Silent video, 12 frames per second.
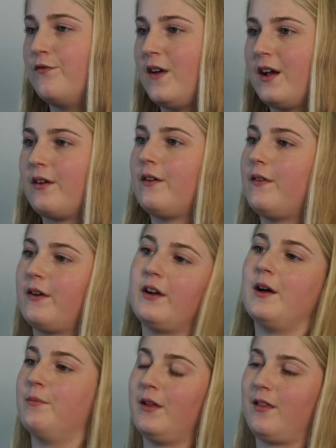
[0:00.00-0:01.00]
very,
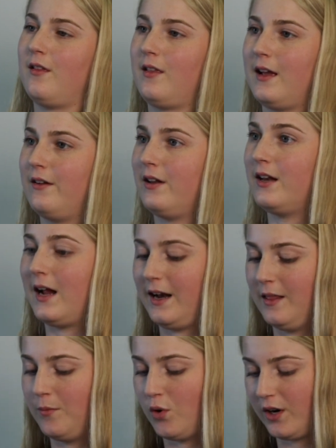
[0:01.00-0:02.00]
very unpleasant sound at 9
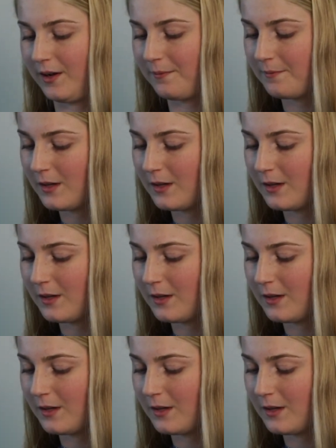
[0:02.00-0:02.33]
in the morning.